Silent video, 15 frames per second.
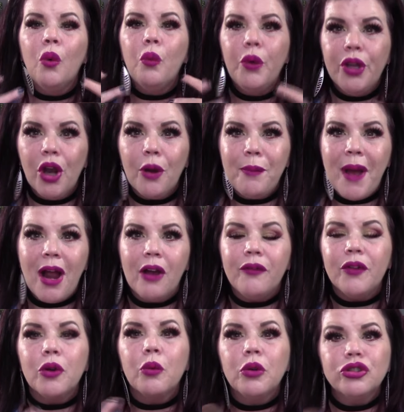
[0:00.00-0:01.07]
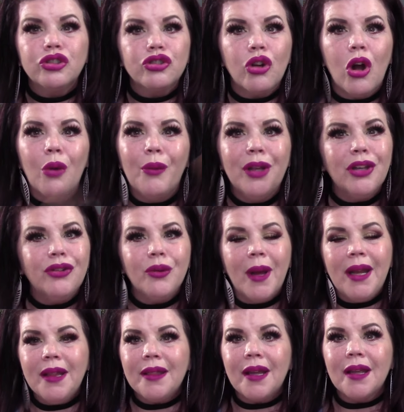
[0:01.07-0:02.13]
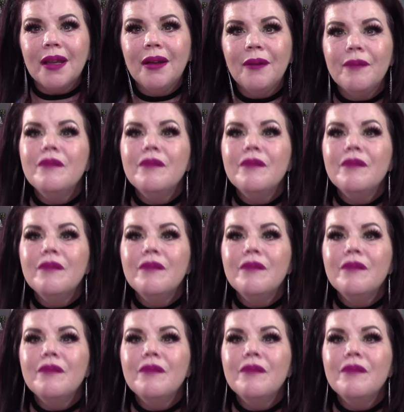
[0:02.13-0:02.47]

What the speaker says: We are powerful. We're strong. We can do anything.